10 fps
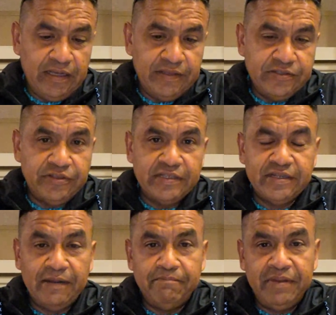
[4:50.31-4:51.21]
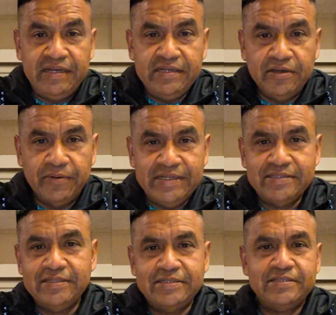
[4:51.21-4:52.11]
These are things that I've been doing
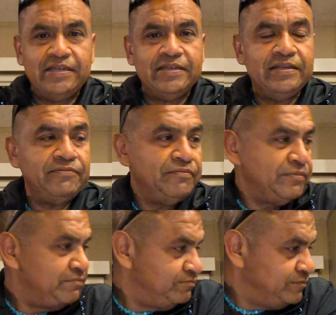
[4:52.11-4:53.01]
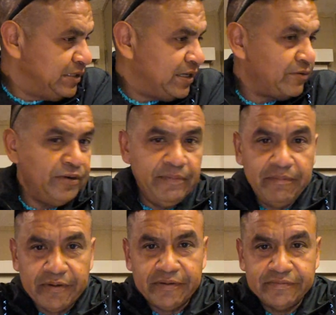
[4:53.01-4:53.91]
since I can
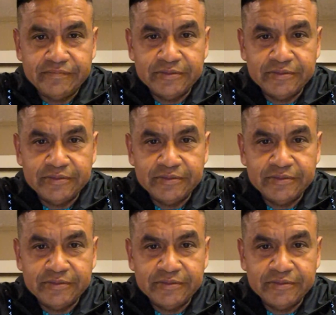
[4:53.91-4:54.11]
remember.